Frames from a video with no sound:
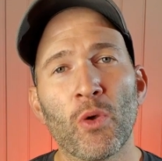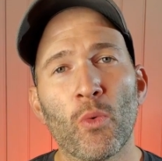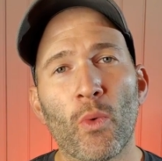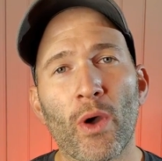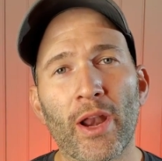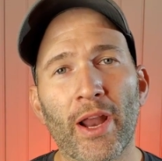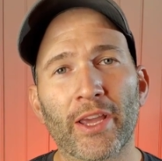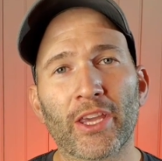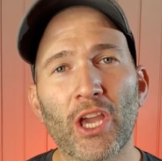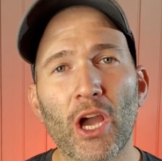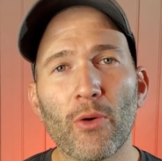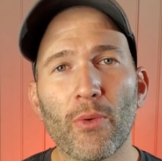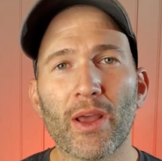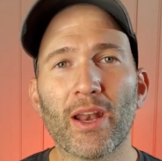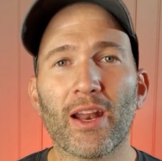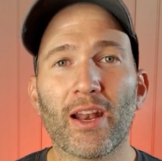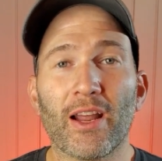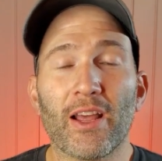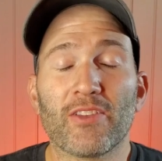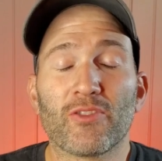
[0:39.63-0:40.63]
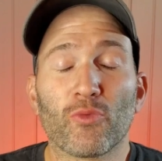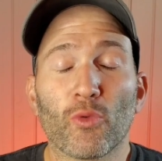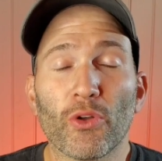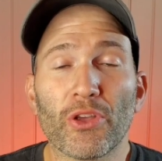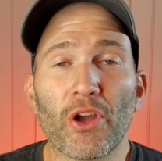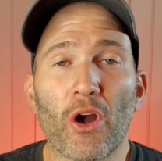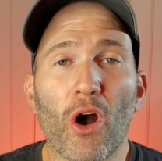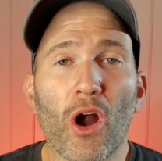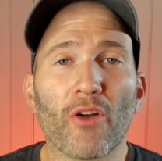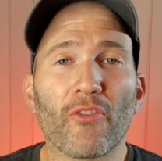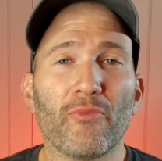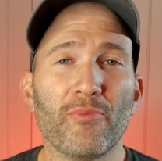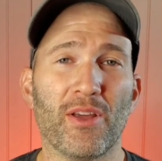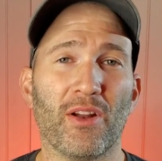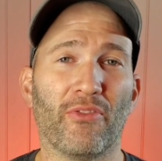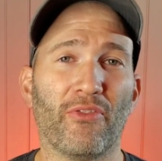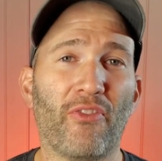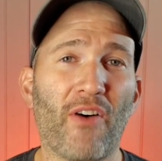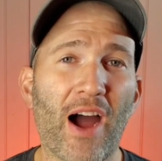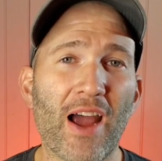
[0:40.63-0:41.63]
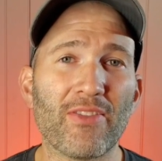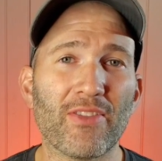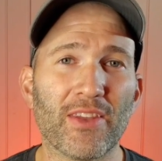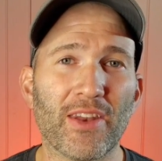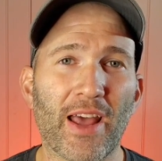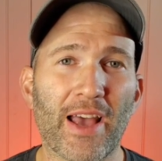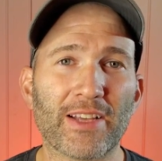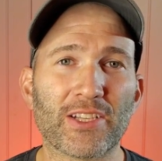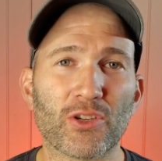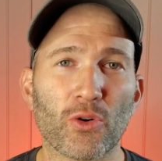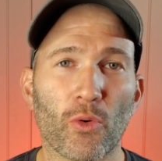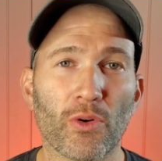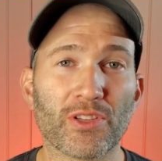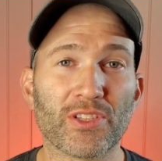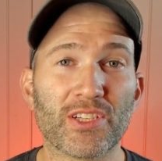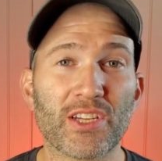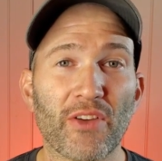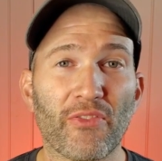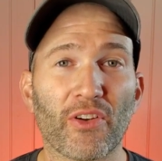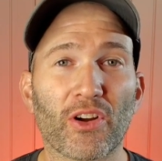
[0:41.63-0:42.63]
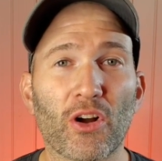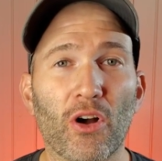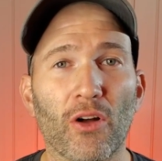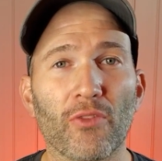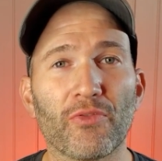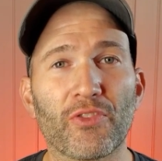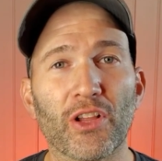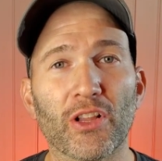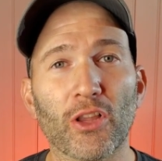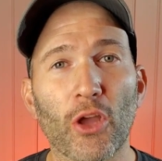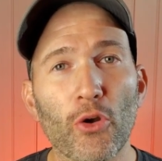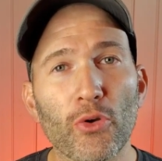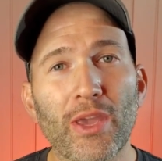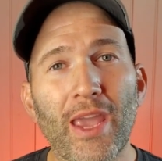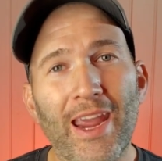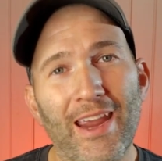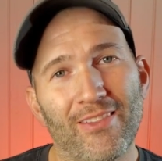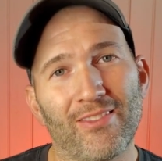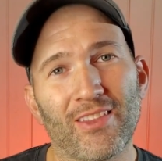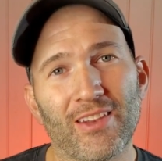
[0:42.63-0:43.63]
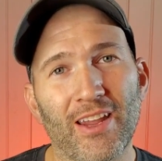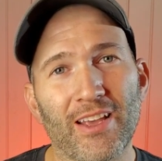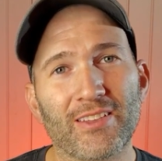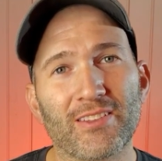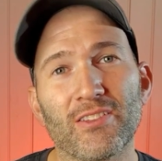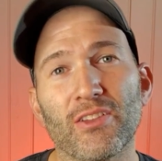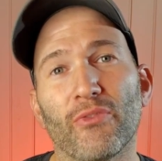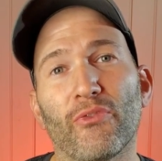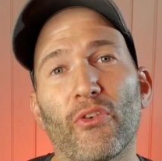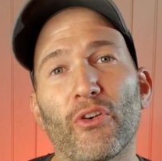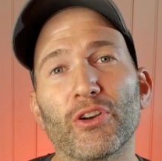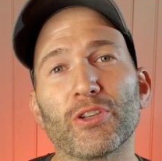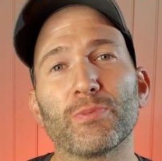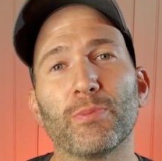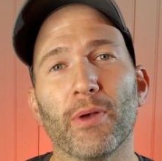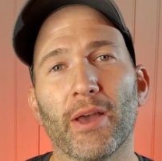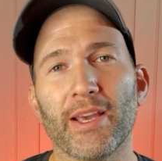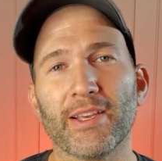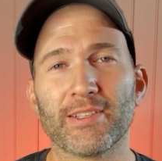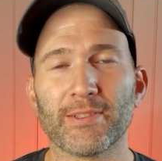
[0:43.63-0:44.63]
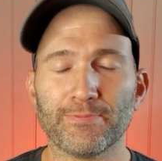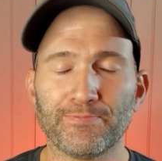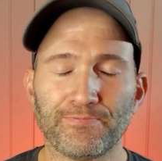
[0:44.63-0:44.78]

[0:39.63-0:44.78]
when I go in and it's really hard for me to find the nest or it's difficult to locate the nest in the first place.